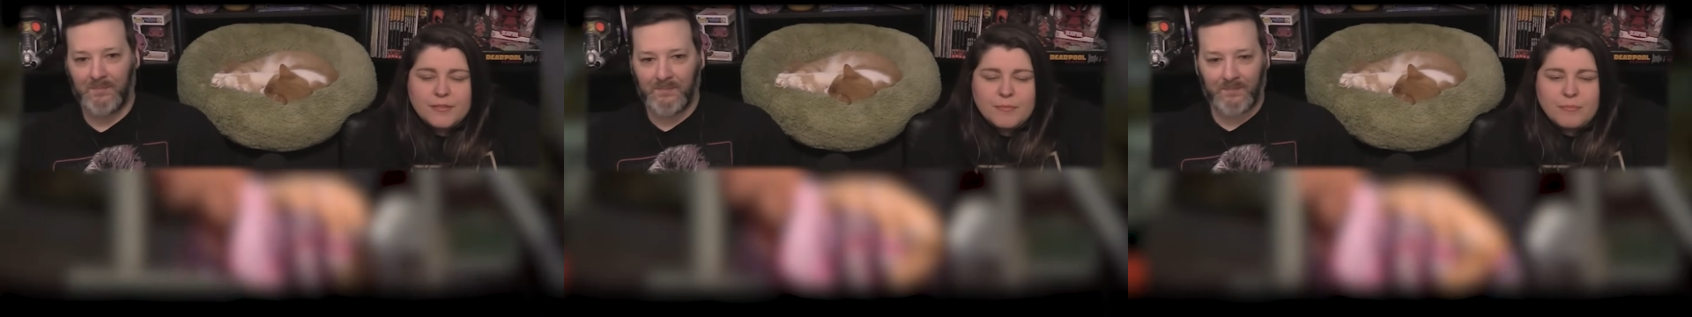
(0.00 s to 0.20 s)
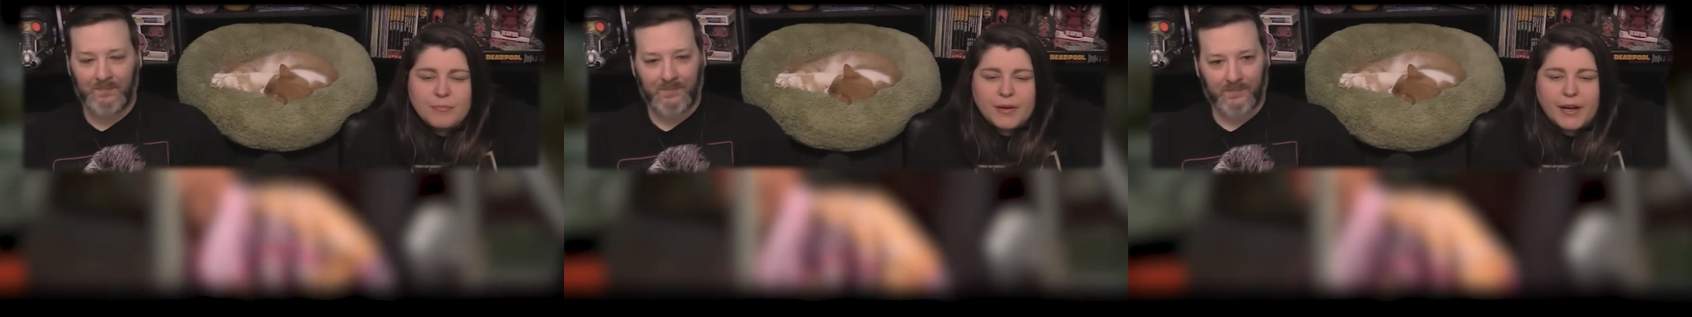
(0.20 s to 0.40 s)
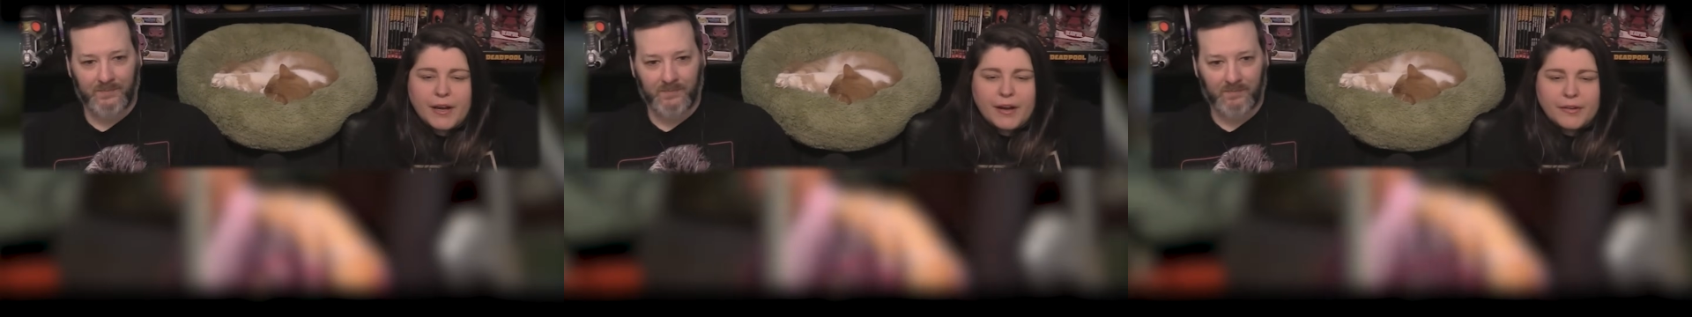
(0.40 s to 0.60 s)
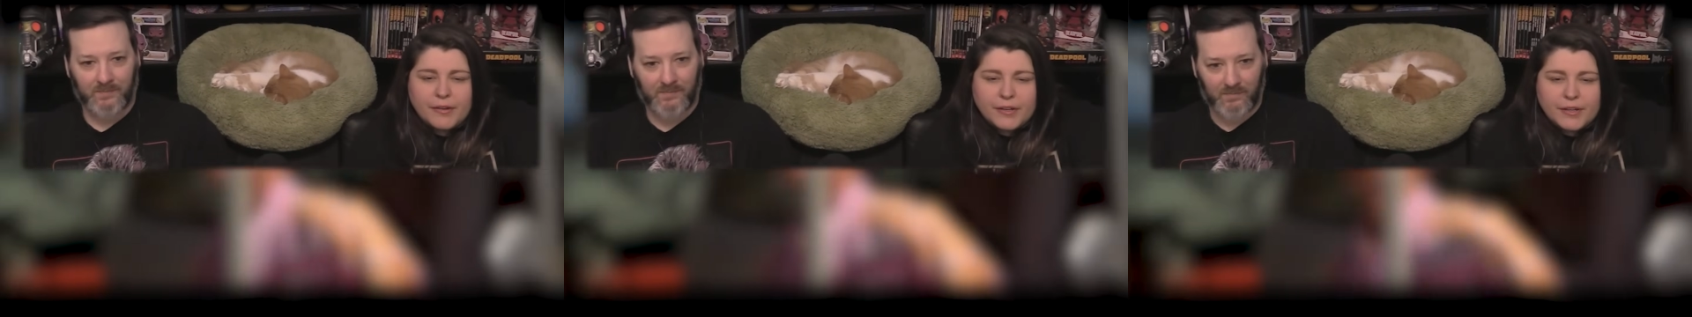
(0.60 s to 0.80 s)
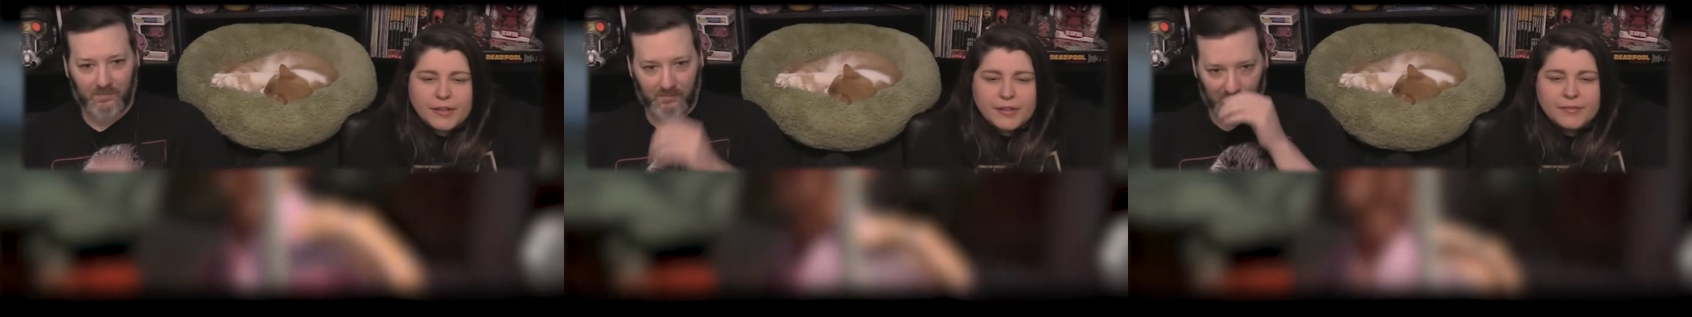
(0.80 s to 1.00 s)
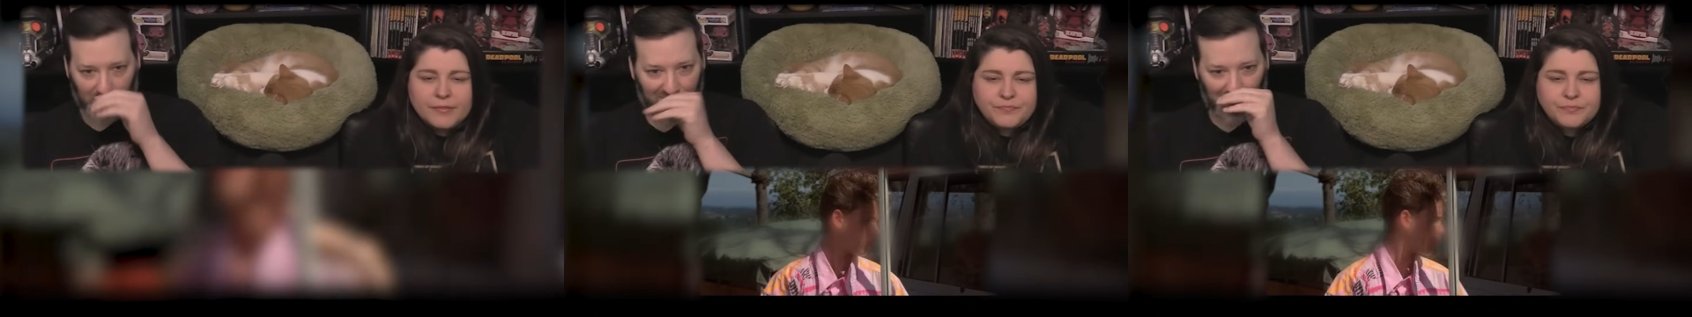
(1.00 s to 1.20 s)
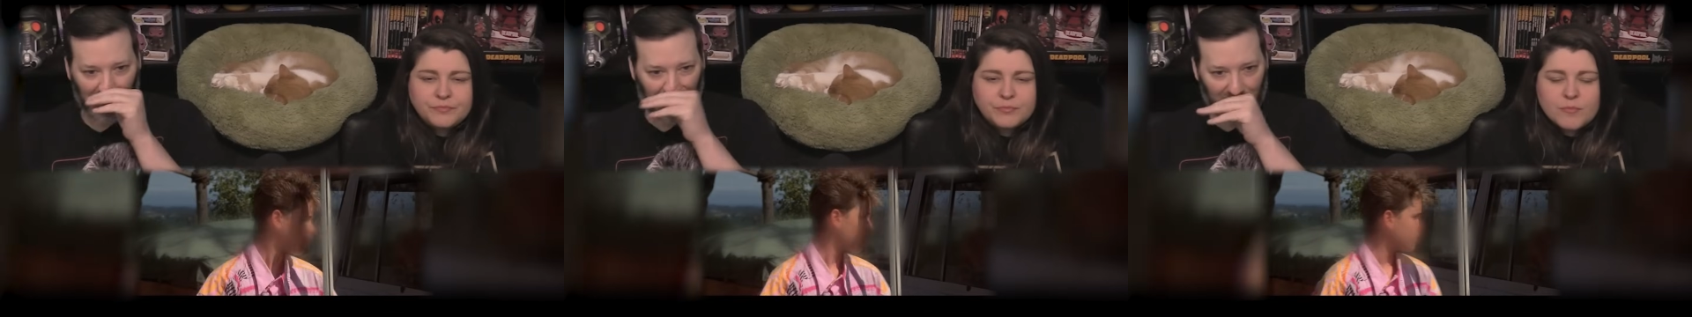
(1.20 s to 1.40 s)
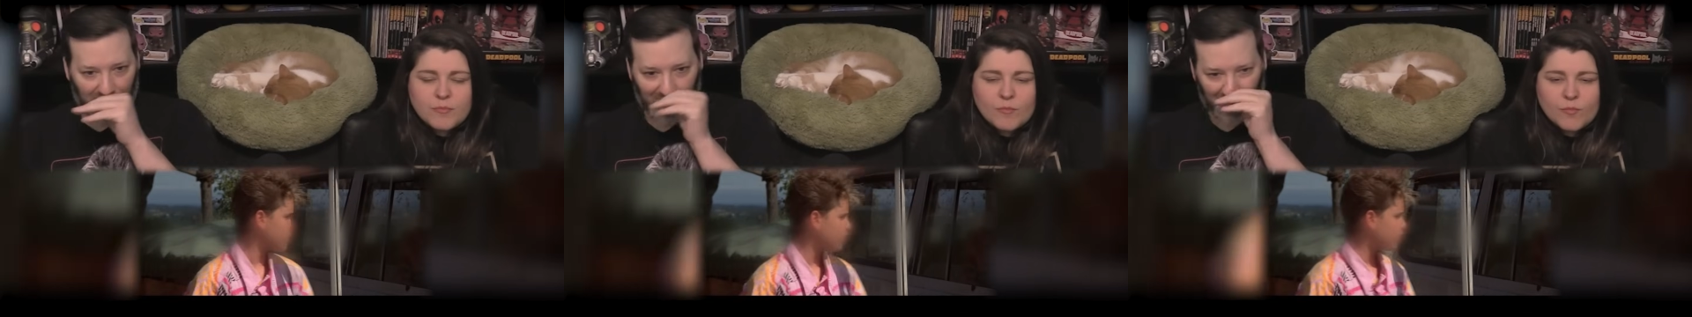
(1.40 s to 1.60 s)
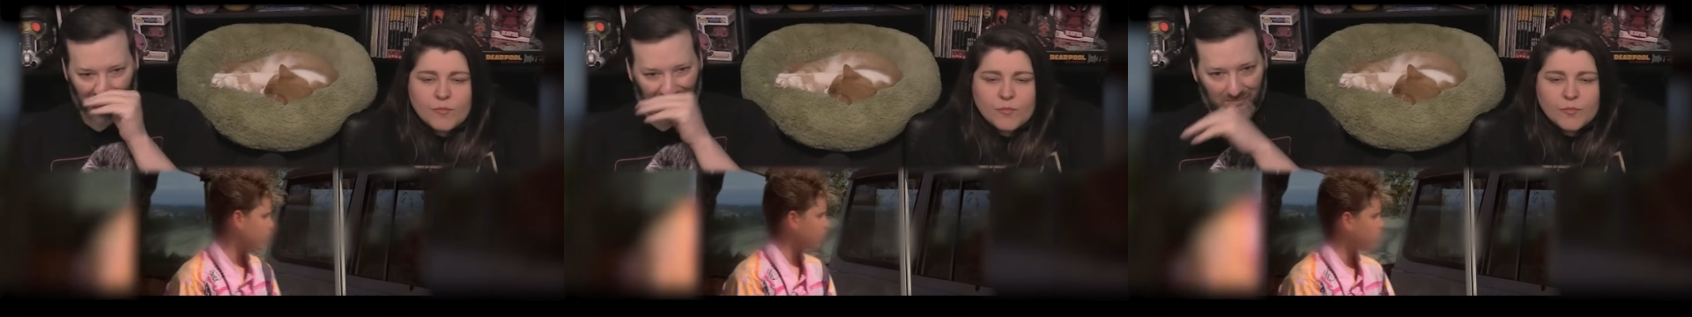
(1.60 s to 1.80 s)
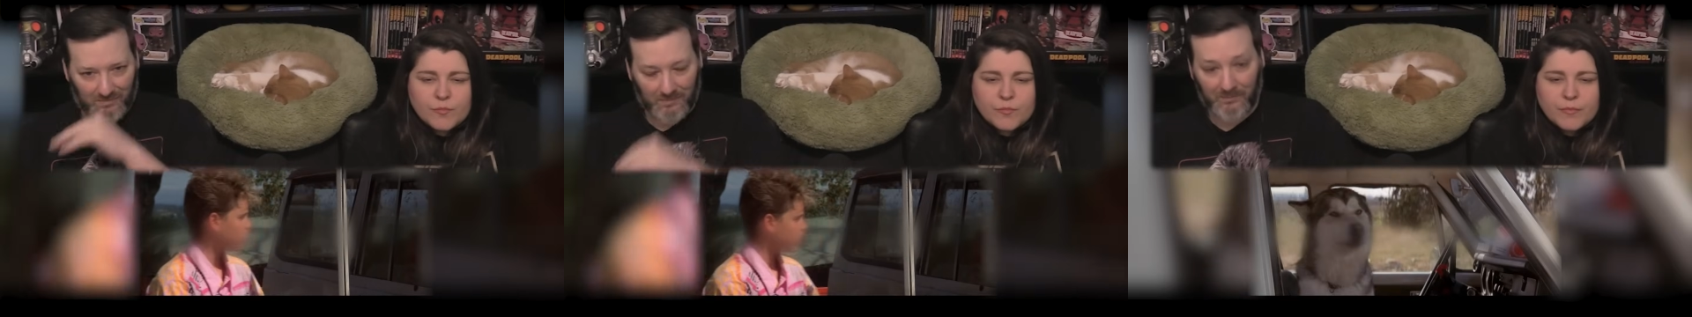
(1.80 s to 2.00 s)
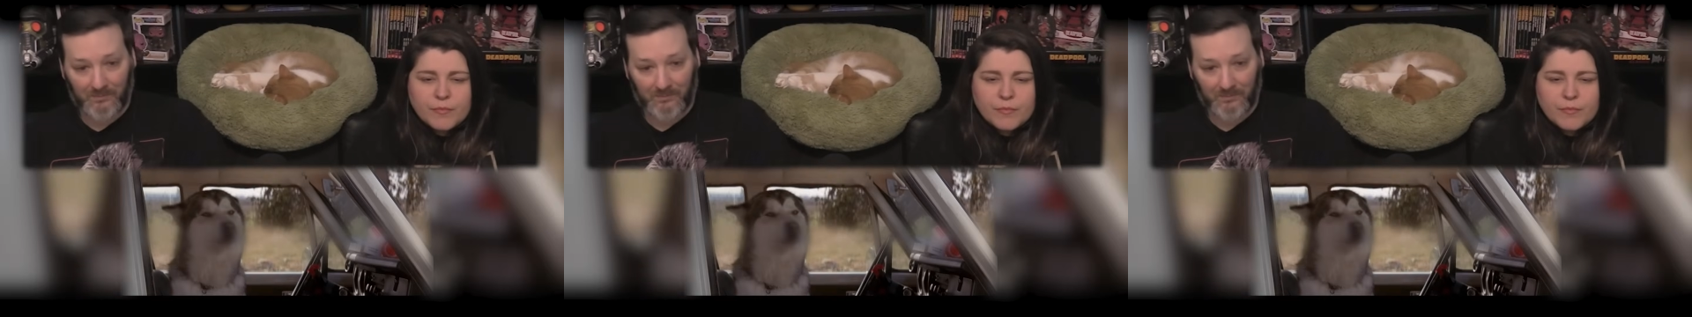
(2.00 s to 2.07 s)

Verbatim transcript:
Speaker 1: about it. Come on,